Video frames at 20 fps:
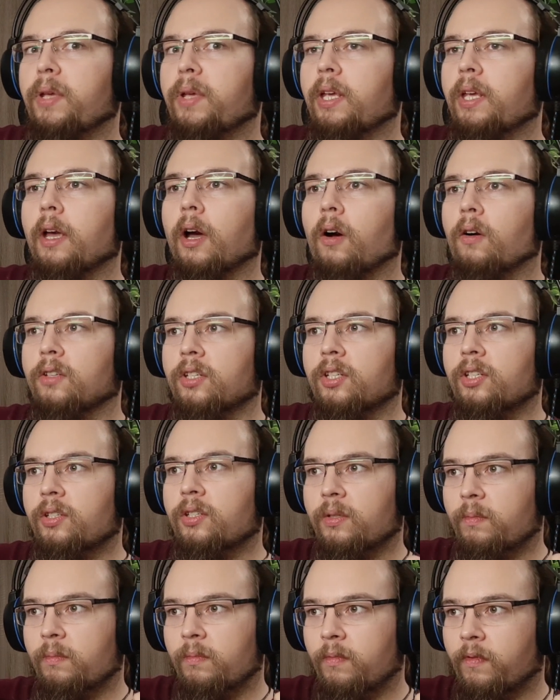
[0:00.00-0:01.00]

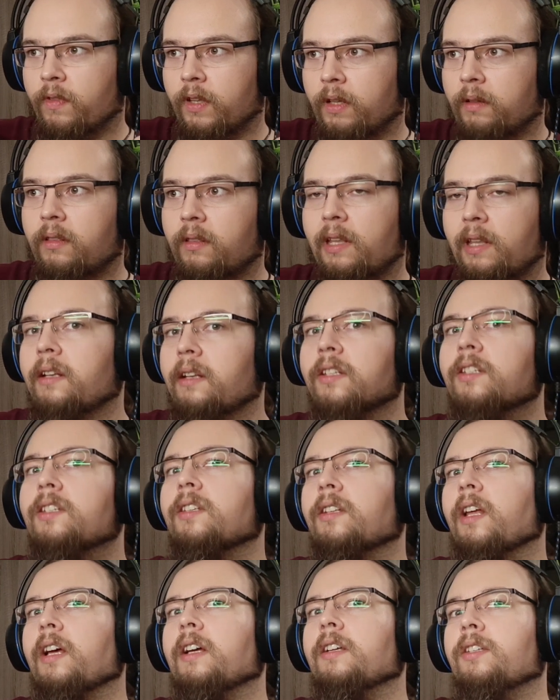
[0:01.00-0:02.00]
Because the
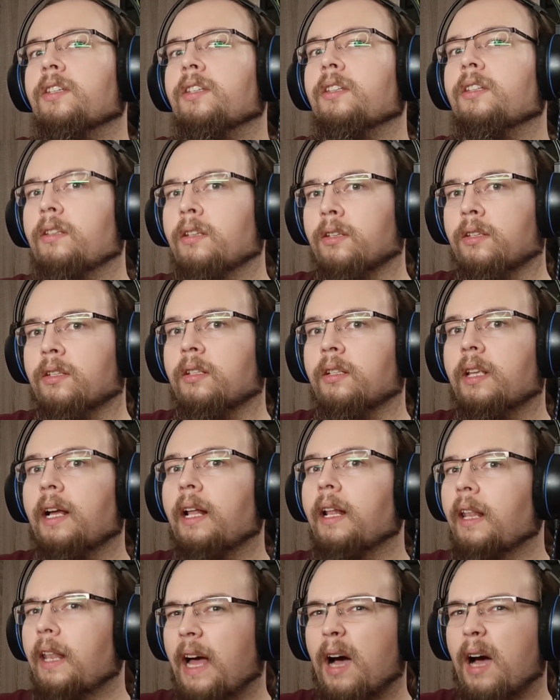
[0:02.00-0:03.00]
denseness doesn't
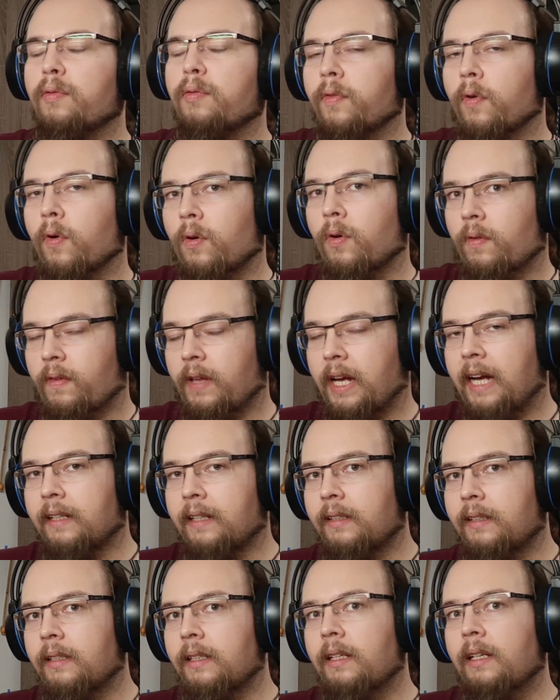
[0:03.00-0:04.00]
allow for
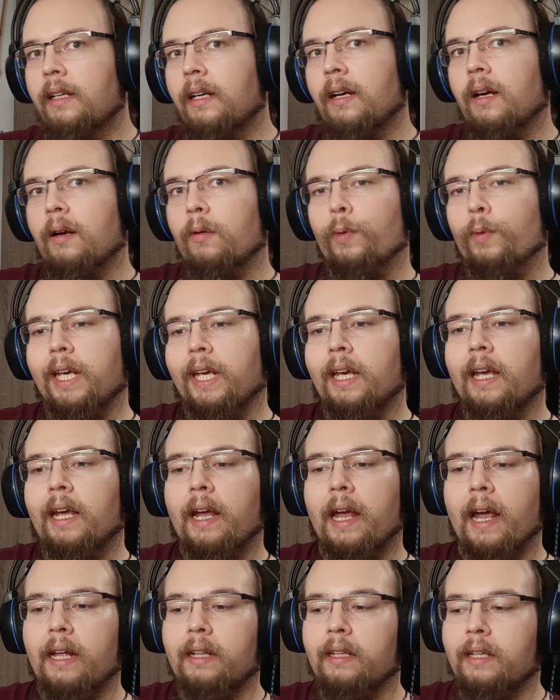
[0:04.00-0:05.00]
that. We
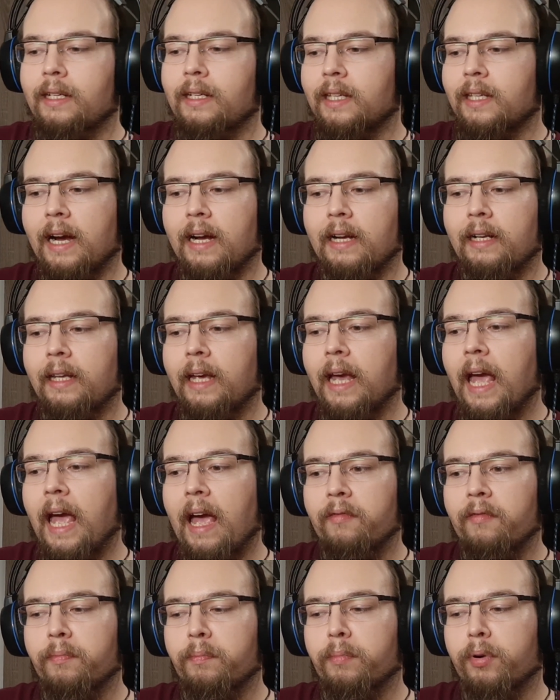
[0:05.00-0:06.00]
can't exactly
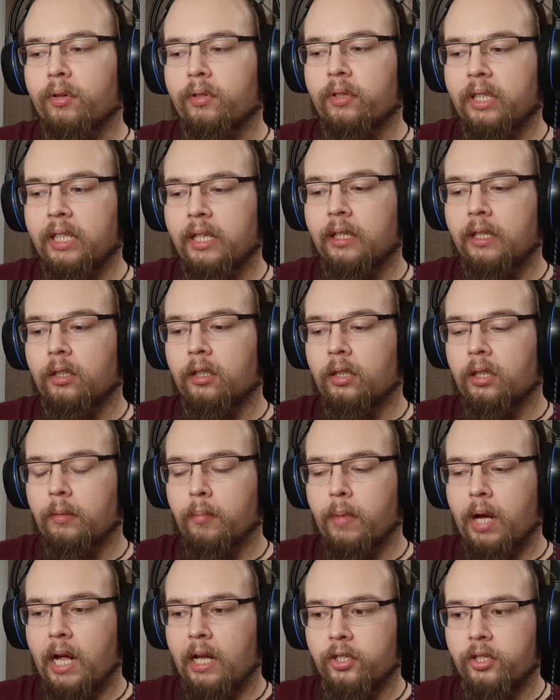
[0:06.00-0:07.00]
have
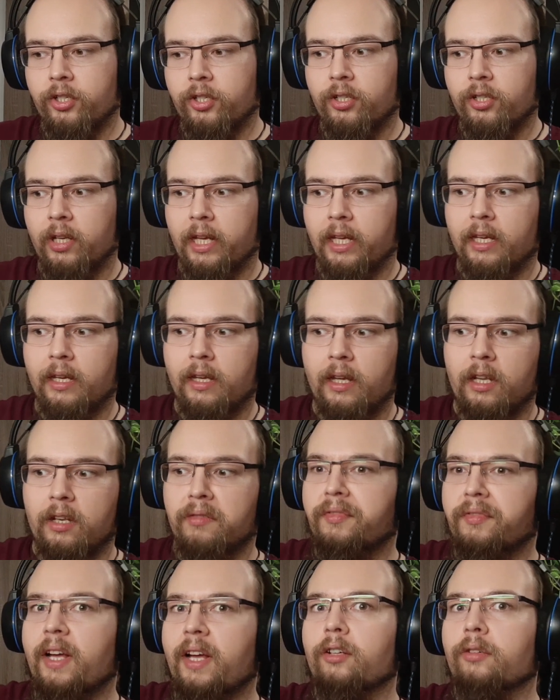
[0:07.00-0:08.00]
particularly much, like,
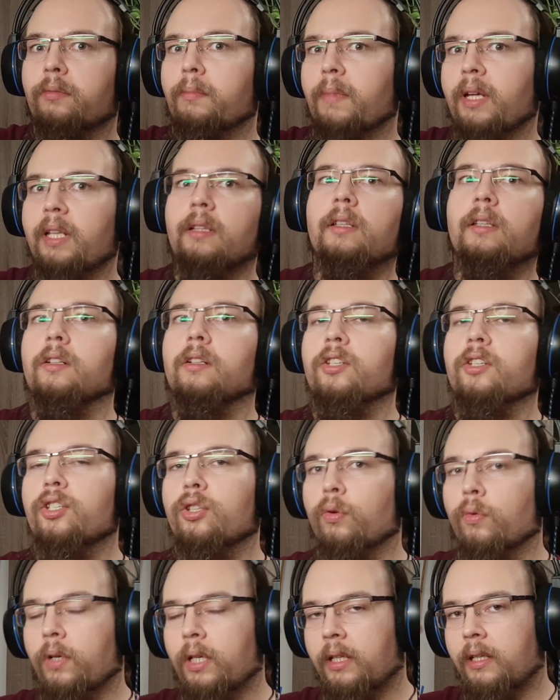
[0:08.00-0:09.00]
environmental
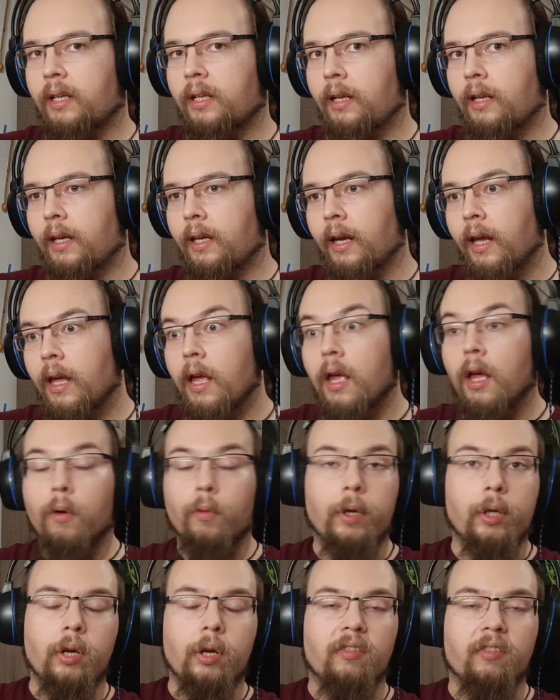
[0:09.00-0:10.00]
storytelling.
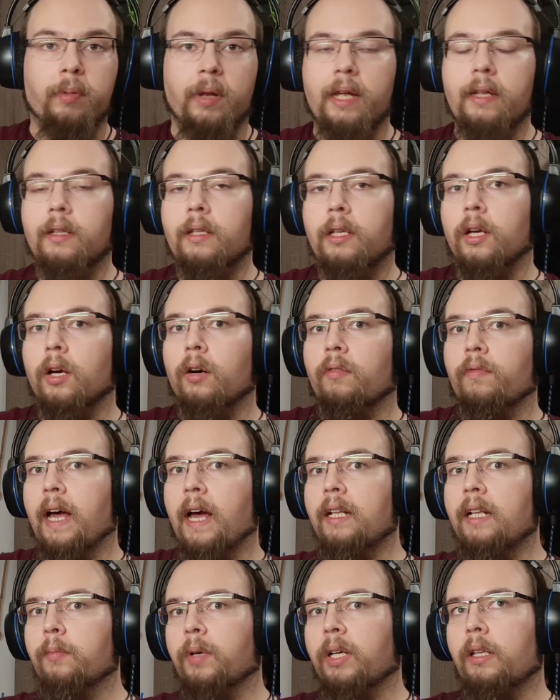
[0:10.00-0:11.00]
We do have plenty of
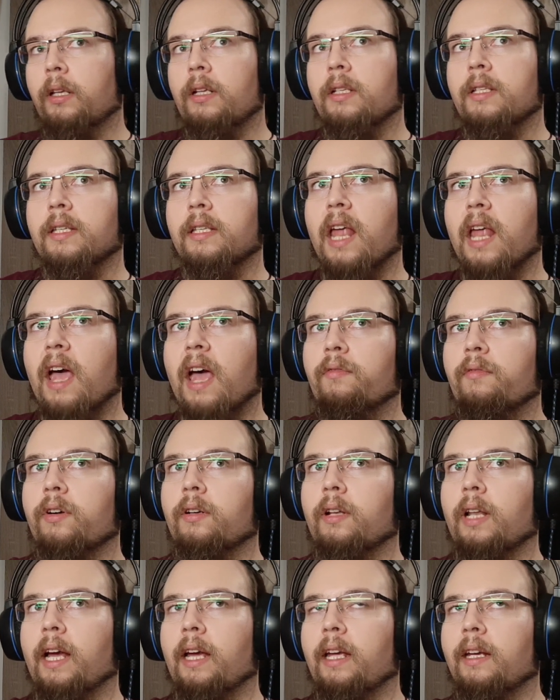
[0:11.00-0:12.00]
that, but it's
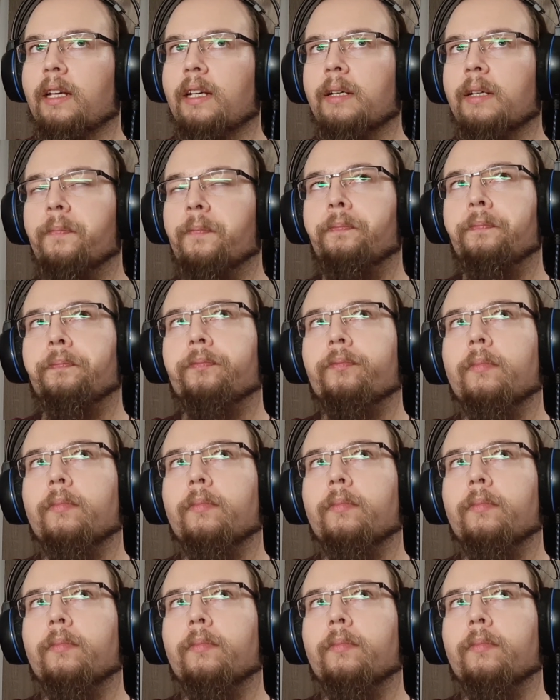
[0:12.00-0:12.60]
never, like...